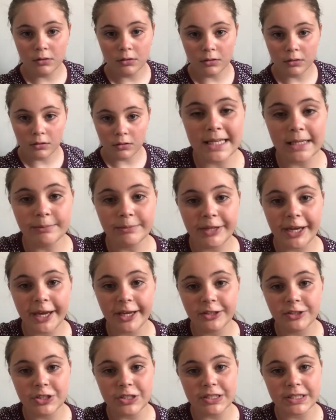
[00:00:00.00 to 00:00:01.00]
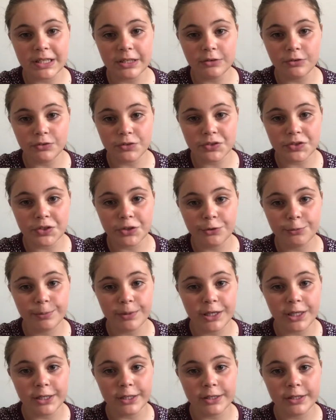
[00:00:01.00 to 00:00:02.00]
Some gauges can also
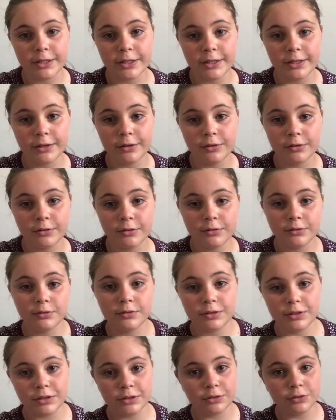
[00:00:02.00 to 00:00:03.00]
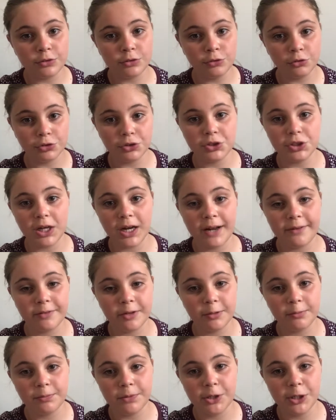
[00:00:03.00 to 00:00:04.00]
be in your dive
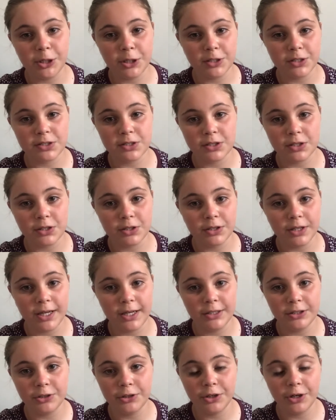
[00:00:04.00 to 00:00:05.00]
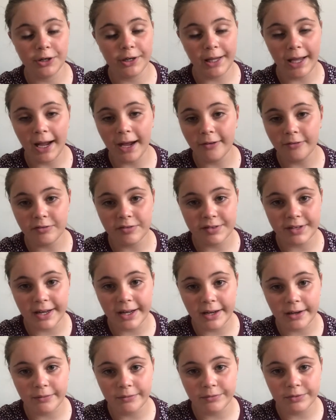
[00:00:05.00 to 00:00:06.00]
computer so that you don't have to
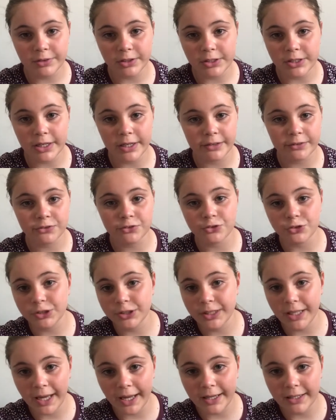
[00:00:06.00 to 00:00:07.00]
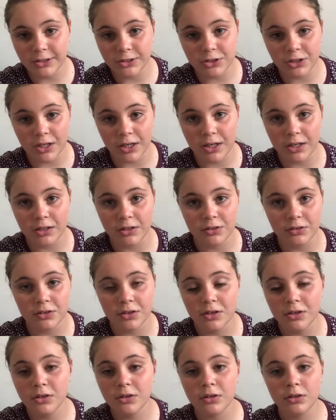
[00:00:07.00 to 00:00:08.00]
have the extra gauge, and
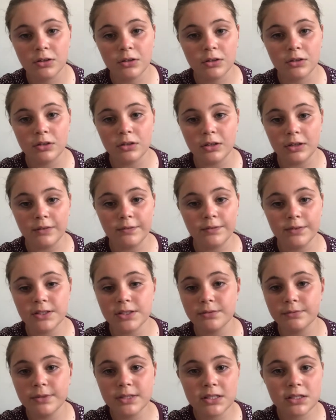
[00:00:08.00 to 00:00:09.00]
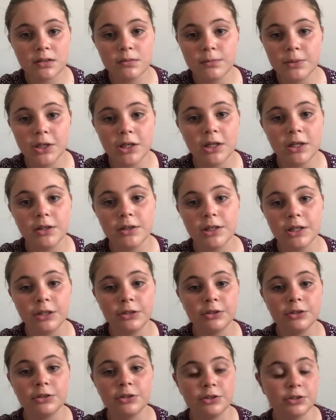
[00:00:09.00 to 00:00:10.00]
if it's a wrist computer then
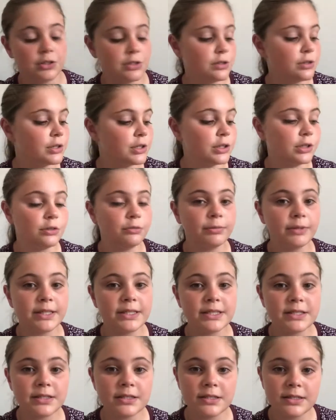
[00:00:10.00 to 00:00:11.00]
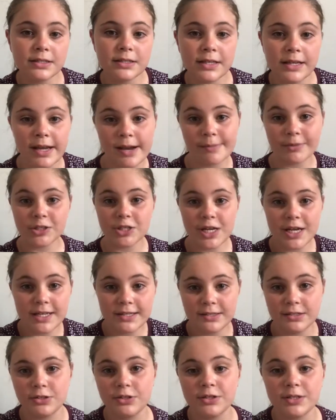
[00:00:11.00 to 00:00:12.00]
you can just look at your wrist to see how much air is
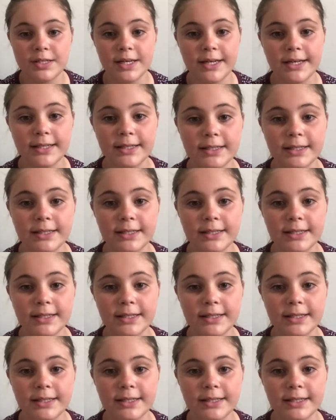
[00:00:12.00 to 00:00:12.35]
in your tank.